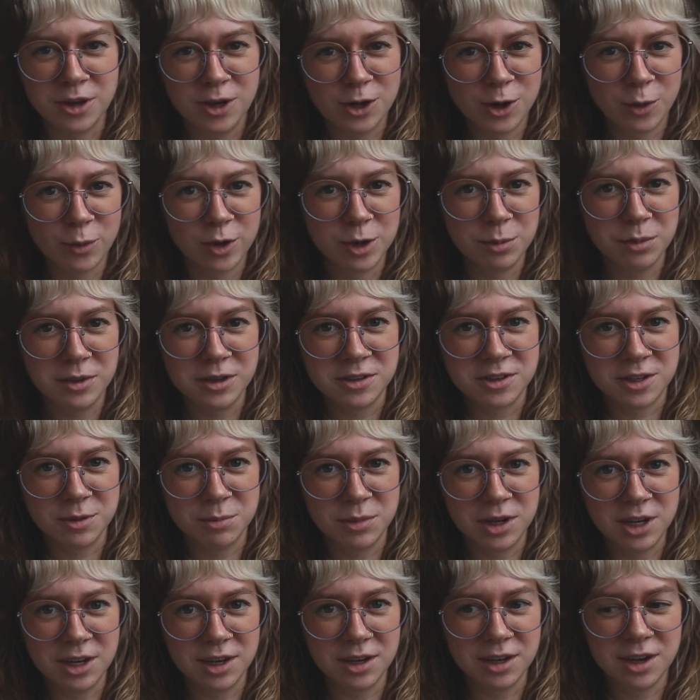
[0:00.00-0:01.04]
You don't want to be
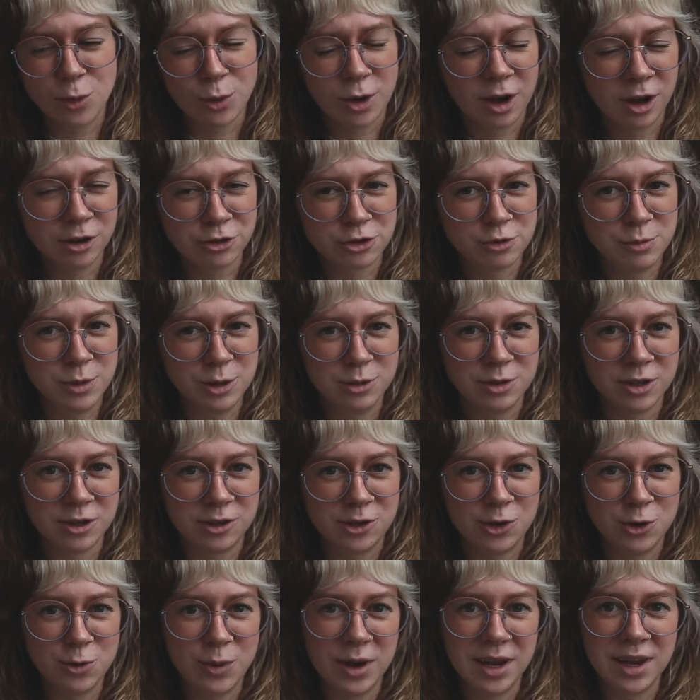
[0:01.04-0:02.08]
submitting your country music
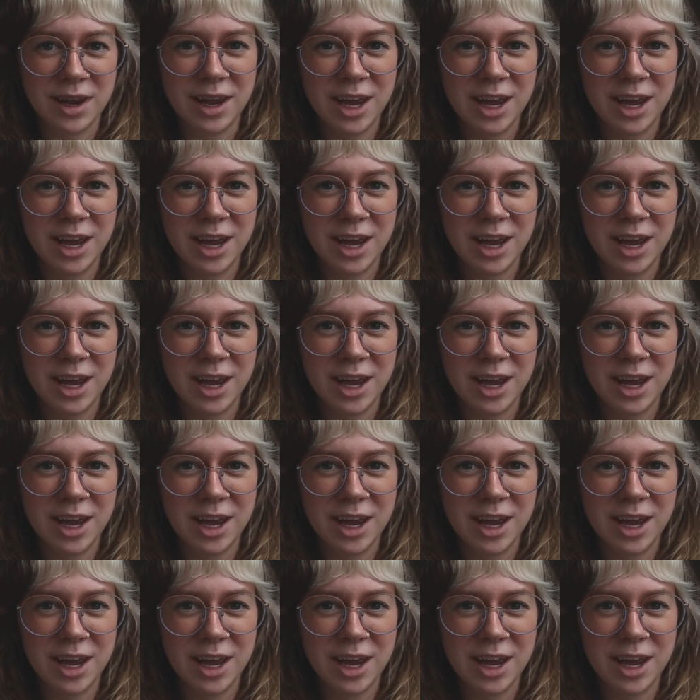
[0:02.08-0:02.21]
to a